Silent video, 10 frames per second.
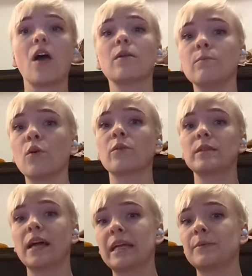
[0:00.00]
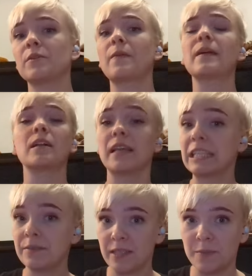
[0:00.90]
are more reliable than the
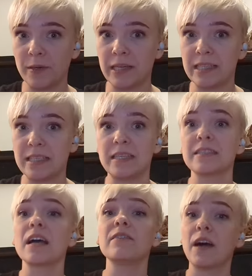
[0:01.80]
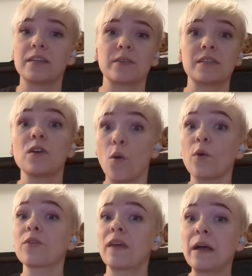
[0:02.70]
collective experiences of hundreds
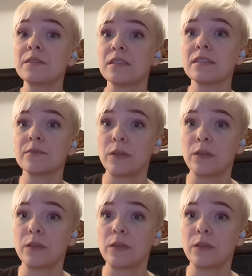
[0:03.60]
or thousands of